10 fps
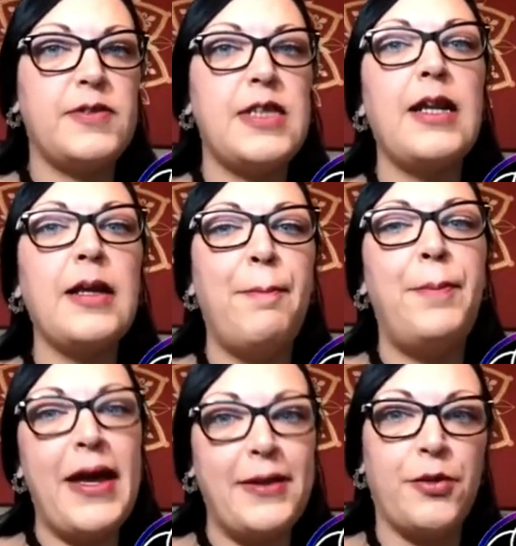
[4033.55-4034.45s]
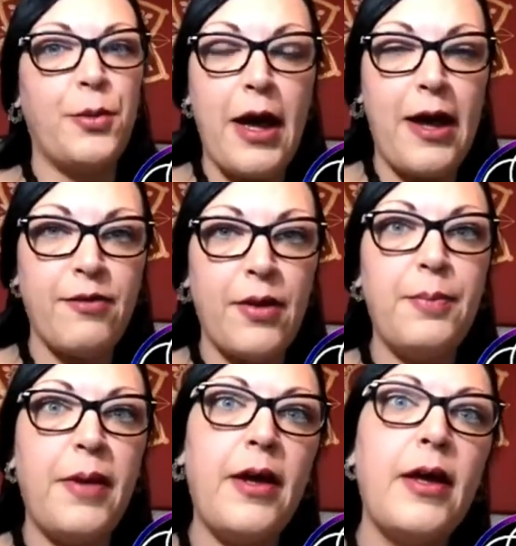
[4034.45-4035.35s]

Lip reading: selling a bed or whatever, but